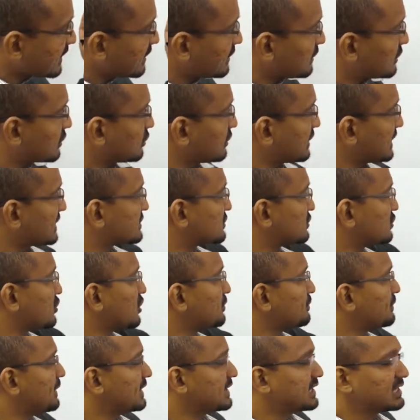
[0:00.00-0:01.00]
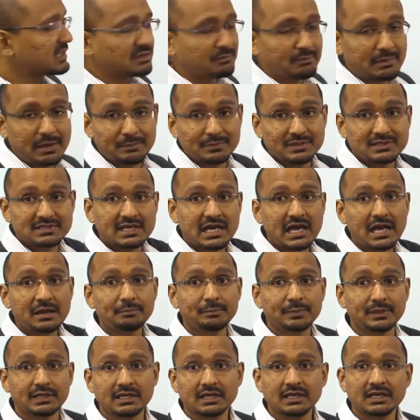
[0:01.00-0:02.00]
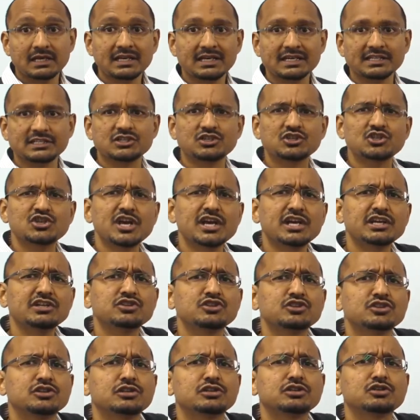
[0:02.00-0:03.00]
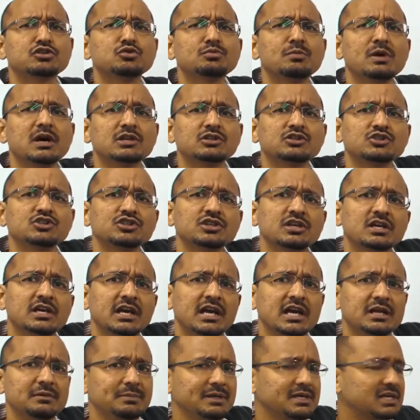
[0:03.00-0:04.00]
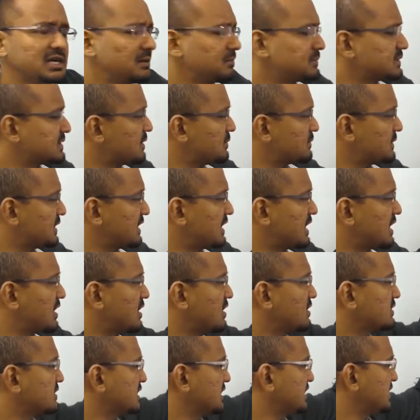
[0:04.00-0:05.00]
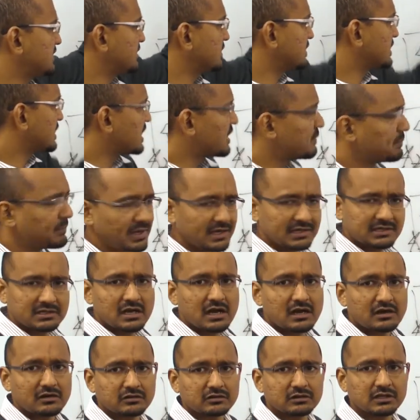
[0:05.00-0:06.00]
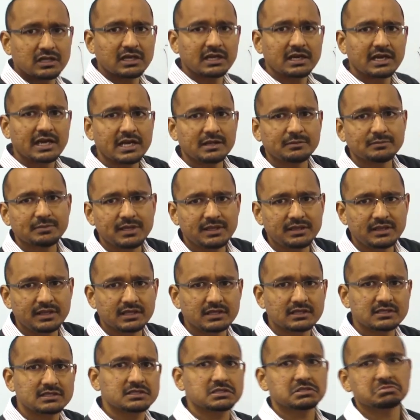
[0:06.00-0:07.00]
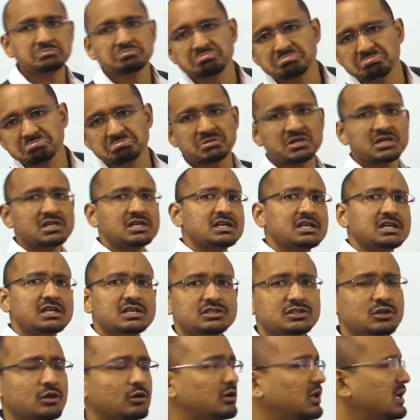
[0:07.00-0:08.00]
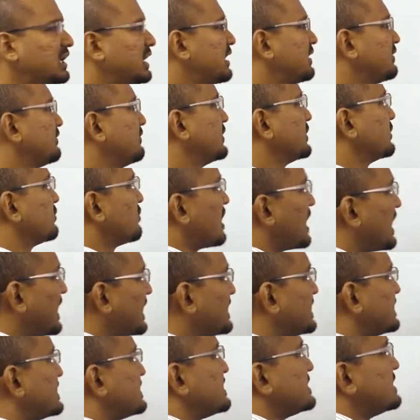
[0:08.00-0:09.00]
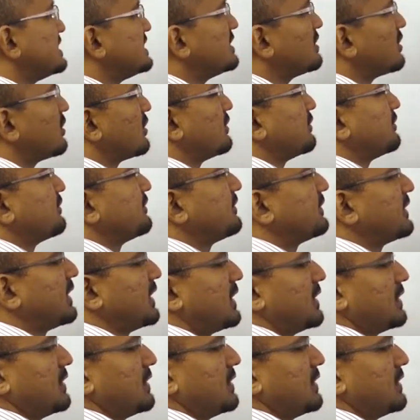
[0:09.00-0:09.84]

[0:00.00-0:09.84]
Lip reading: it's not making the members happy. It's changed too much and become something else. It needs to come back down and be this. So variety of